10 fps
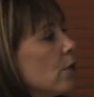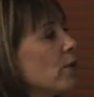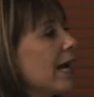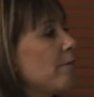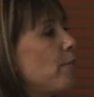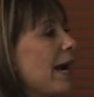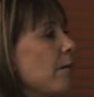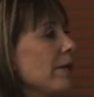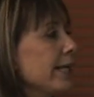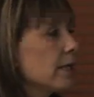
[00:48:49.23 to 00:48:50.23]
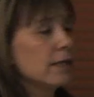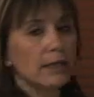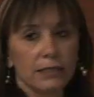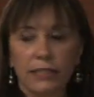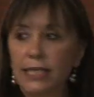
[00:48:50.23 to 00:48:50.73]
We have public
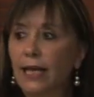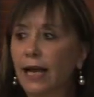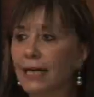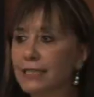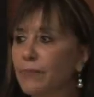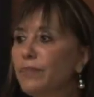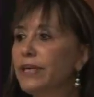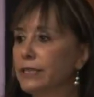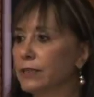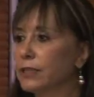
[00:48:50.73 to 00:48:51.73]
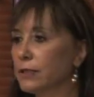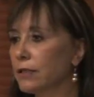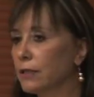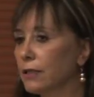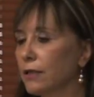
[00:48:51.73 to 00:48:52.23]
Chile has a mixed,
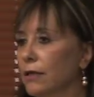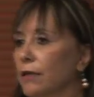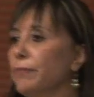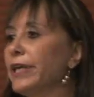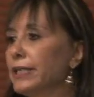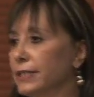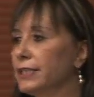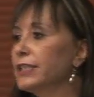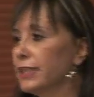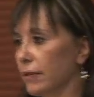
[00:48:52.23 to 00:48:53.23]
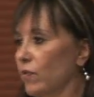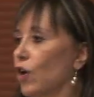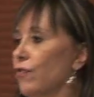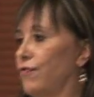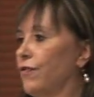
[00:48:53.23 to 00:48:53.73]
mixed system
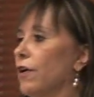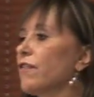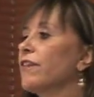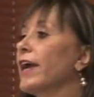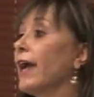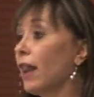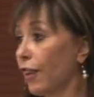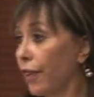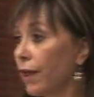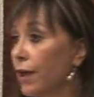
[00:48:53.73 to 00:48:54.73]
of, of health.